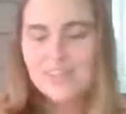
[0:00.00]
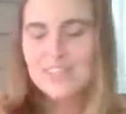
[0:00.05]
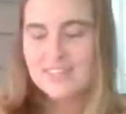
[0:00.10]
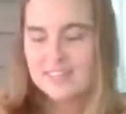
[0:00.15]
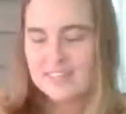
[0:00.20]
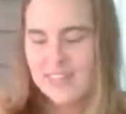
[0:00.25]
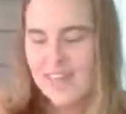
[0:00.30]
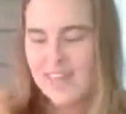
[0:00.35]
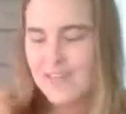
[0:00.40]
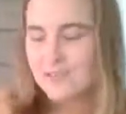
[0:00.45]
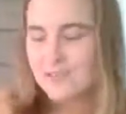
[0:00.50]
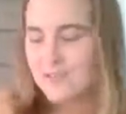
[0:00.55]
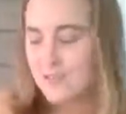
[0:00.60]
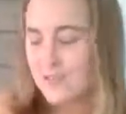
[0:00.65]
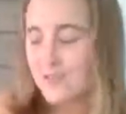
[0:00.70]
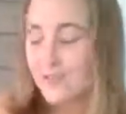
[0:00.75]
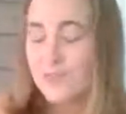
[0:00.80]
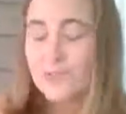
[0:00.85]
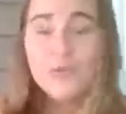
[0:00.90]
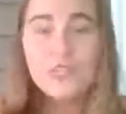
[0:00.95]

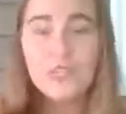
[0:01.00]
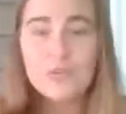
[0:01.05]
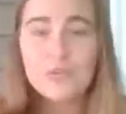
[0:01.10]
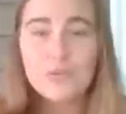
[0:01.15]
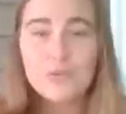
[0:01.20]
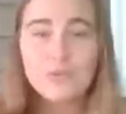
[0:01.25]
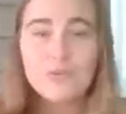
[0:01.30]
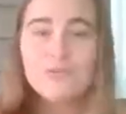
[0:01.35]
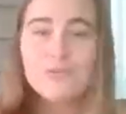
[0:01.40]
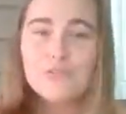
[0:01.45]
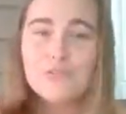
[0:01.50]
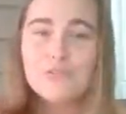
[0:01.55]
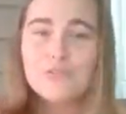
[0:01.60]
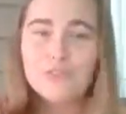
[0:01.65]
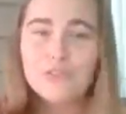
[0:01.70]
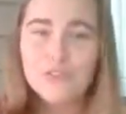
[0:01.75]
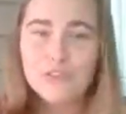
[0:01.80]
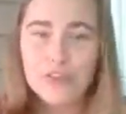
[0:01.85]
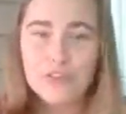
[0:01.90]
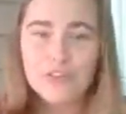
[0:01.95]
this really beautiful
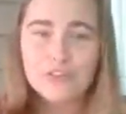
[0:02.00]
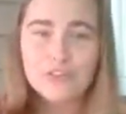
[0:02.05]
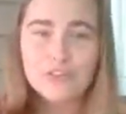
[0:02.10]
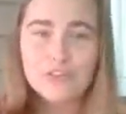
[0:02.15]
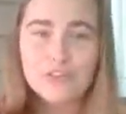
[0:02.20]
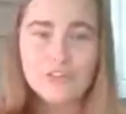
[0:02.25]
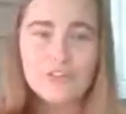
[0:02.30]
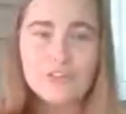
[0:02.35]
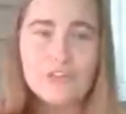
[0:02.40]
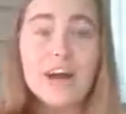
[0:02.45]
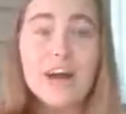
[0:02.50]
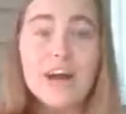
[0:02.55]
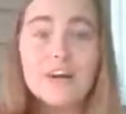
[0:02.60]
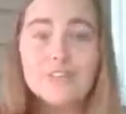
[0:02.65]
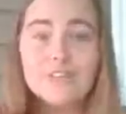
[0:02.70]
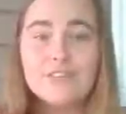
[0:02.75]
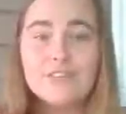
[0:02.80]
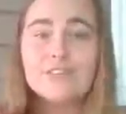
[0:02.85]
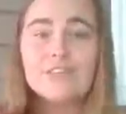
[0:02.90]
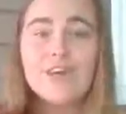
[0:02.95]
structure for
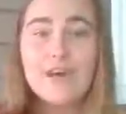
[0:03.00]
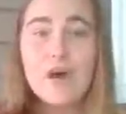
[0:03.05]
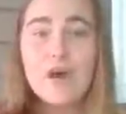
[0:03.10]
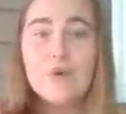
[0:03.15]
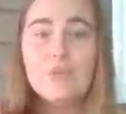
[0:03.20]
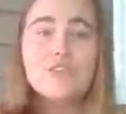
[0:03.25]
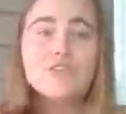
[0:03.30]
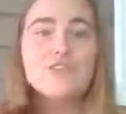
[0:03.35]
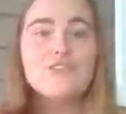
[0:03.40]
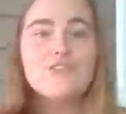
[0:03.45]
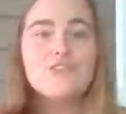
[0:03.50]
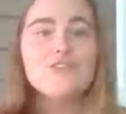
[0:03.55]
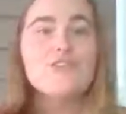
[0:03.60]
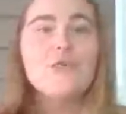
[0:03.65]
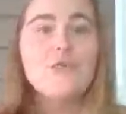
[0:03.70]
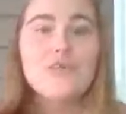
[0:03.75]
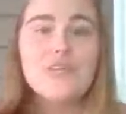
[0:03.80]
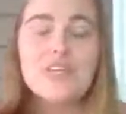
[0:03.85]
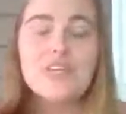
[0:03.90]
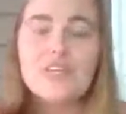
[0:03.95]
how to come into
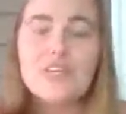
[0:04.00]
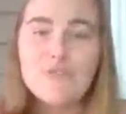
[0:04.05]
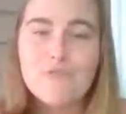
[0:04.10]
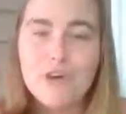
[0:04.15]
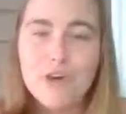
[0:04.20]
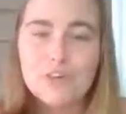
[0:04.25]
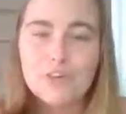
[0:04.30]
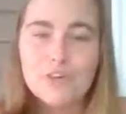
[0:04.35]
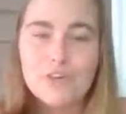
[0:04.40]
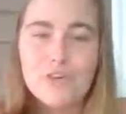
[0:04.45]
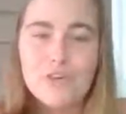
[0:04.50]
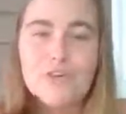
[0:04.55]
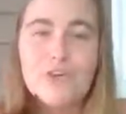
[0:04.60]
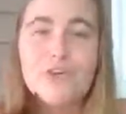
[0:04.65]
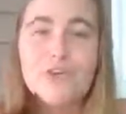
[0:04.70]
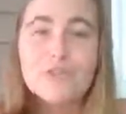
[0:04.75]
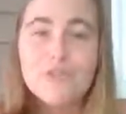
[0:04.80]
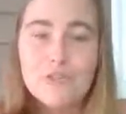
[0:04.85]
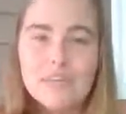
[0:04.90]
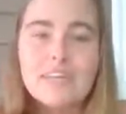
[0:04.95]
union. And Raja
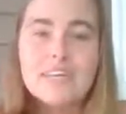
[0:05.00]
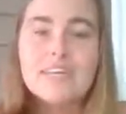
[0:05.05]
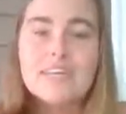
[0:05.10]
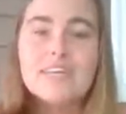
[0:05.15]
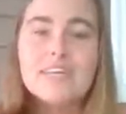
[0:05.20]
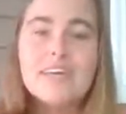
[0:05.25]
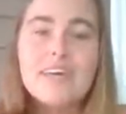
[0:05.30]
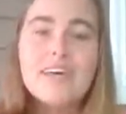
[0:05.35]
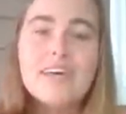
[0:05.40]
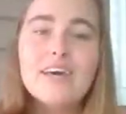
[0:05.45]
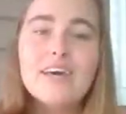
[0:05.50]
Yoga really